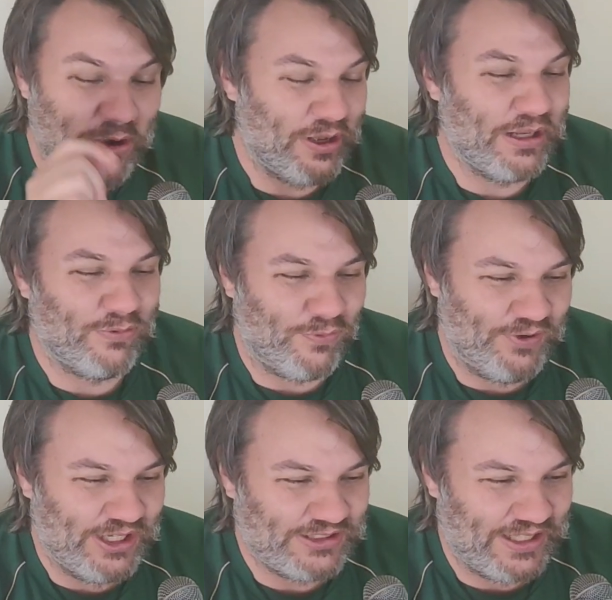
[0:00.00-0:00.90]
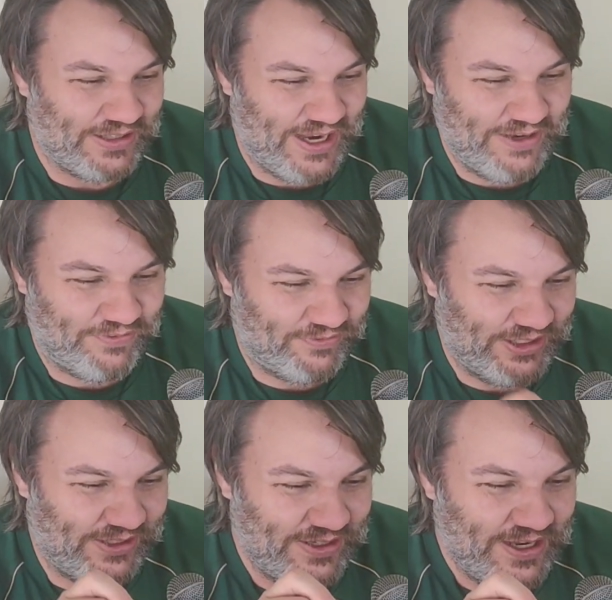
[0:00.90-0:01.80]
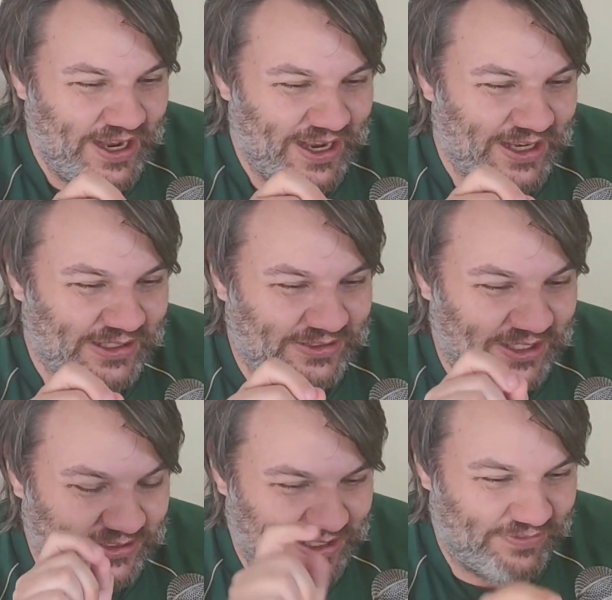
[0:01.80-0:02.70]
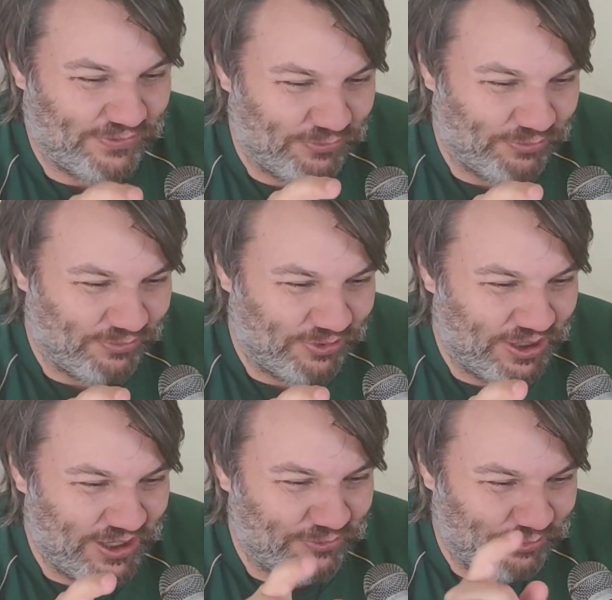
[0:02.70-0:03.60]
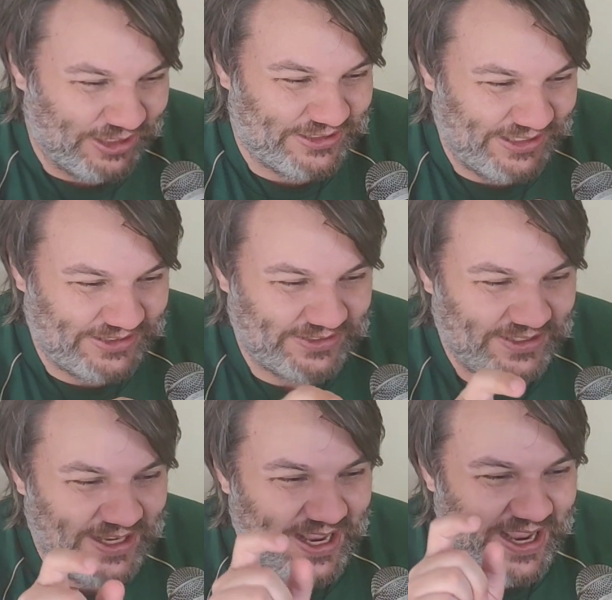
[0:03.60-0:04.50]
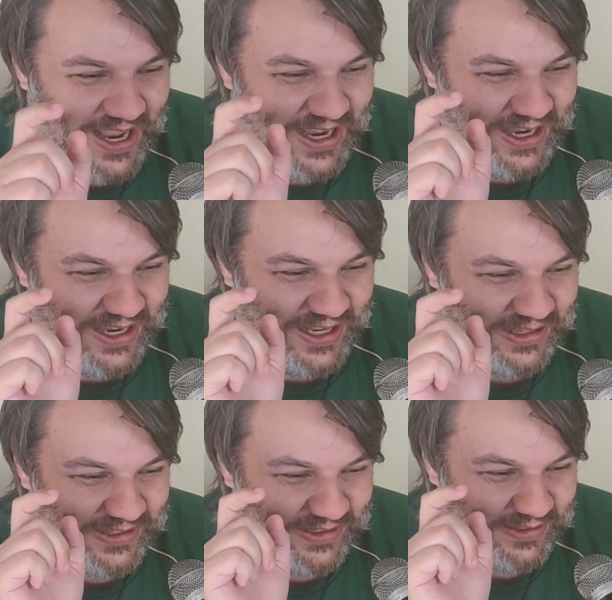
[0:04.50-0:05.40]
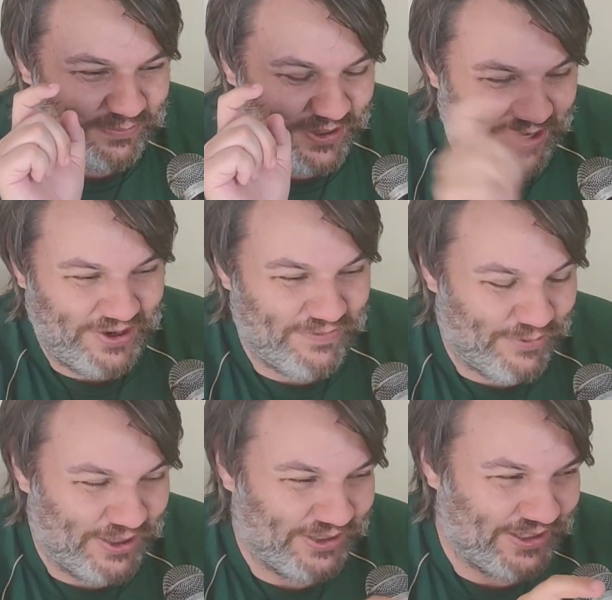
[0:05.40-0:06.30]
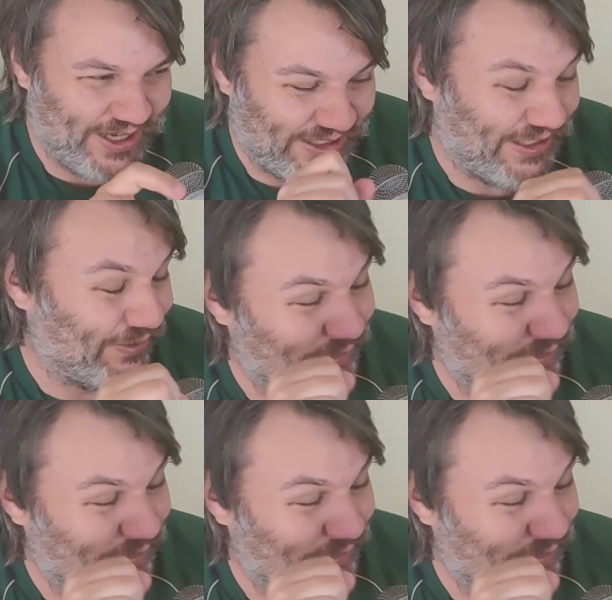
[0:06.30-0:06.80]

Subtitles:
In all fairness, the 850 does have rear seats, and the McLaren F1 can take 3